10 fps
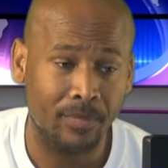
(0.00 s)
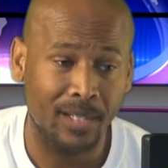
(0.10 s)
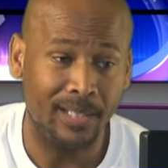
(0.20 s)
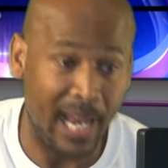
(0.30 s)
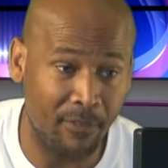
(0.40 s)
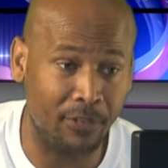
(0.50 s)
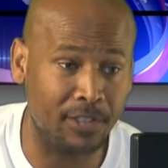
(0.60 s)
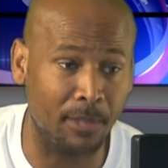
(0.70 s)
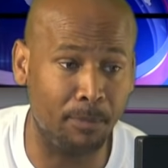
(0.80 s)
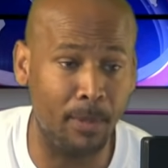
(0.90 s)
David,
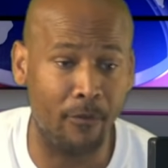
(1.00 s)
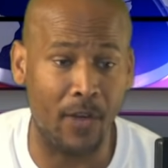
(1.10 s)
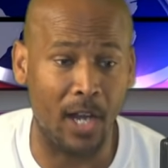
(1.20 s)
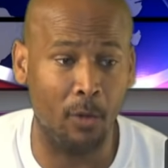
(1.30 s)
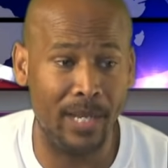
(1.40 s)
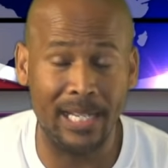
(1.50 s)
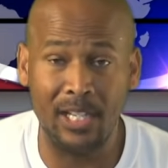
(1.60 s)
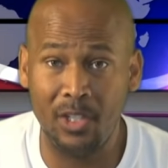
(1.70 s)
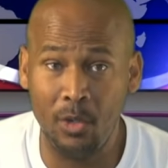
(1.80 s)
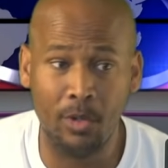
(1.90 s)
some people follow me in
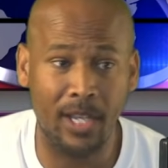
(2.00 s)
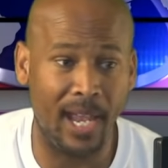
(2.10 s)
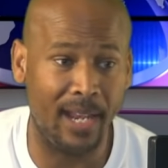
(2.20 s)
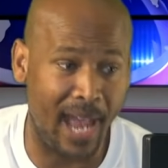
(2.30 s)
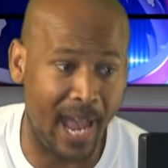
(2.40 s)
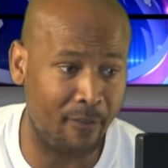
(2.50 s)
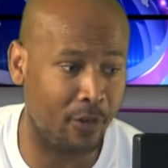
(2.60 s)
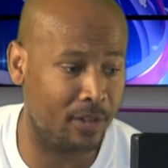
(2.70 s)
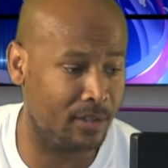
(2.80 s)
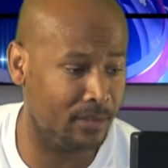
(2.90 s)
the UK,
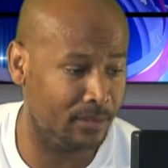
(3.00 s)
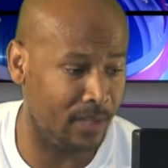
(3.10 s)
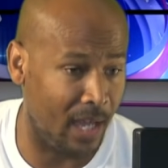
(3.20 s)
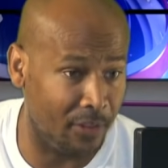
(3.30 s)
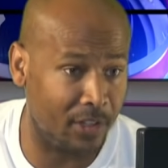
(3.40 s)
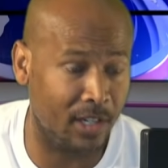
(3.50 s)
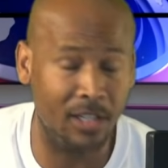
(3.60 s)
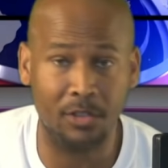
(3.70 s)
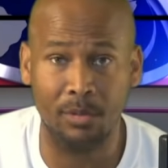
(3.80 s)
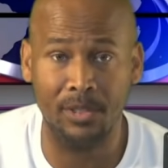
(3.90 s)
Africa, other
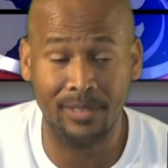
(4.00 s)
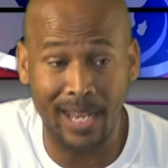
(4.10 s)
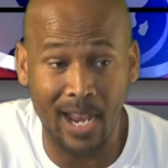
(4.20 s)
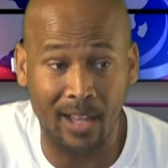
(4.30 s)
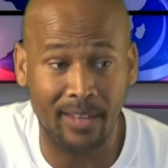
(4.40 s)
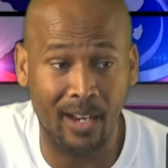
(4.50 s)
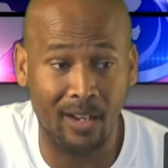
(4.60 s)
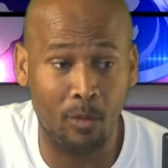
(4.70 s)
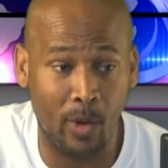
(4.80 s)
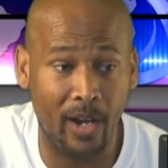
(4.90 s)
countries. They they are
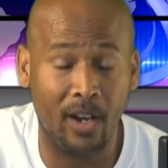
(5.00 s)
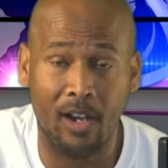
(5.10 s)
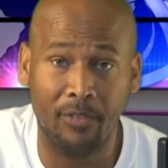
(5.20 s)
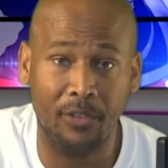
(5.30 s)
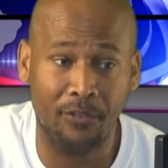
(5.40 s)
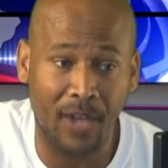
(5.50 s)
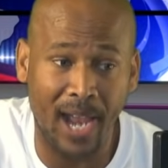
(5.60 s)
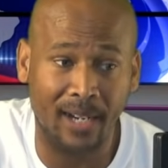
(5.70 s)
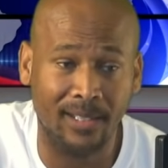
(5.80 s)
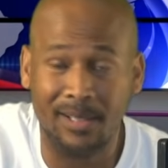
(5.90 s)
aware of the
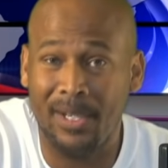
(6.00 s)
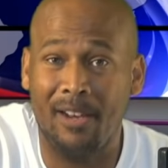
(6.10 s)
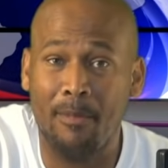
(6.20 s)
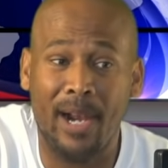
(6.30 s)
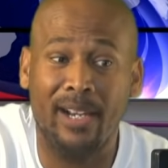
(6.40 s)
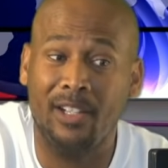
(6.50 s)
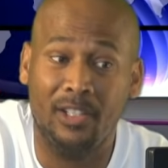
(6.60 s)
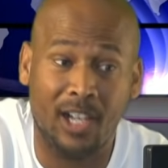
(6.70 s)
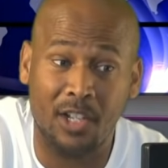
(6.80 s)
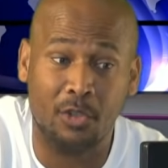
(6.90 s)
violence. I mean, everybody in the
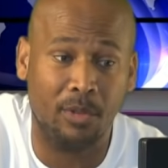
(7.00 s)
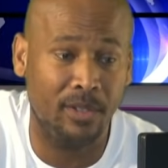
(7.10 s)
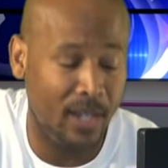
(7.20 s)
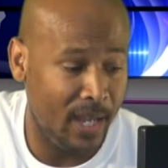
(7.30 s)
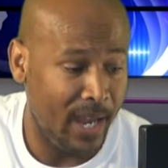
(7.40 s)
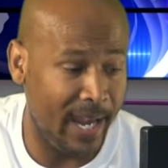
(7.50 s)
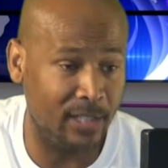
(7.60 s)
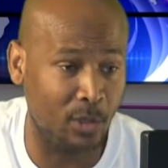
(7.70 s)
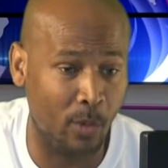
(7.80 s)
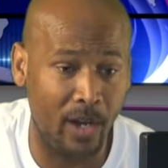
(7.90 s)
country
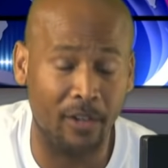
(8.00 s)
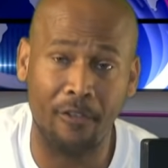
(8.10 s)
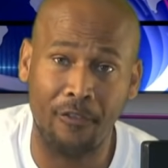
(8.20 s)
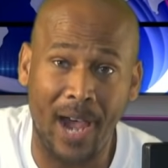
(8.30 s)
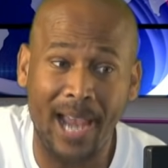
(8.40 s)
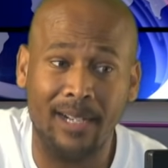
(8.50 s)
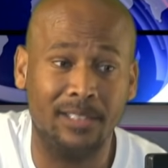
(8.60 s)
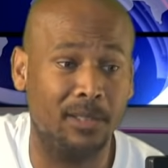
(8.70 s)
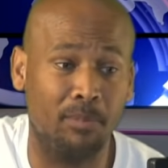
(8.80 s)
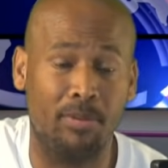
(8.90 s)
is aware of violence.
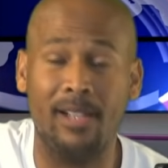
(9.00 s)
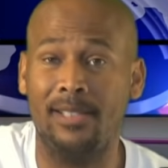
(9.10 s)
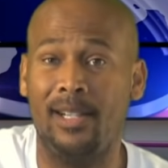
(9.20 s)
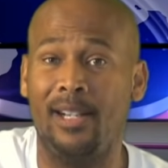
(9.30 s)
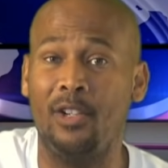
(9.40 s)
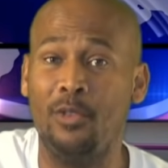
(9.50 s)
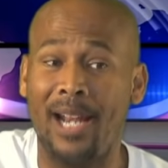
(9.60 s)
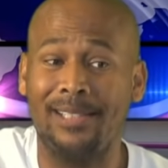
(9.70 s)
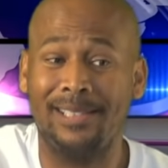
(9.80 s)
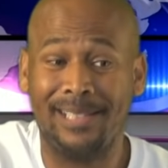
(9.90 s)
The President of the
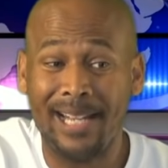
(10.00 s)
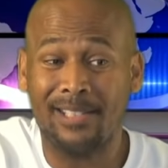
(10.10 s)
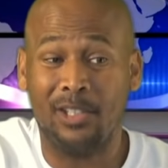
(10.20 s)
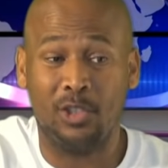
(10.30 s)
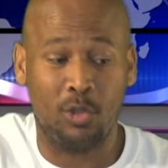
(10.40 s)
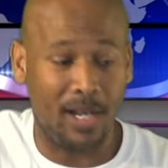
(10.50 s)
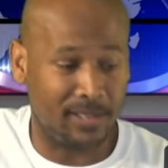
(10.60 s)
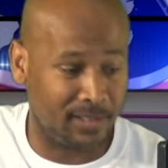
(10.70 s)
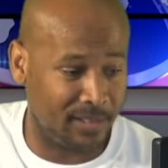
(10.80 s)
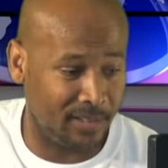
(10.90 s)
United States
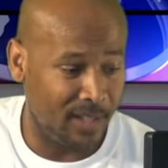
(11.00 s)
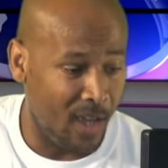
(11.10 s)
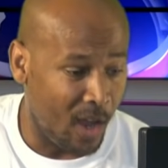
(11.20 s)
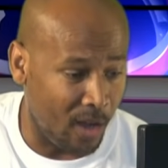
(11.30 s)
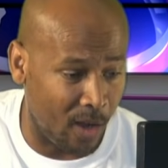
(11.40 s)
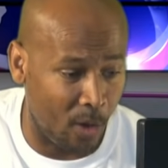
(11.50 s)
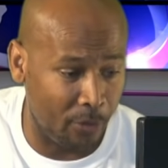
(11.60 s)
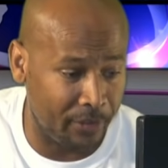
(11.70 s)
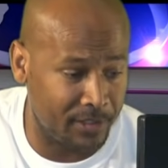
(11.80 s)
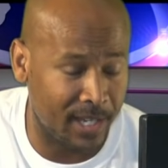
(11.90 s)
addresses it all
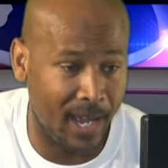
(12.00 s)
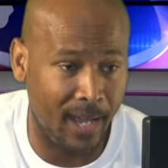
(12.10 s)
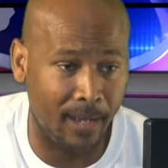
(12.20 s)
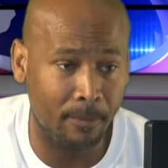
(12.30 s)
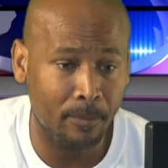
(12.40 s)
the time.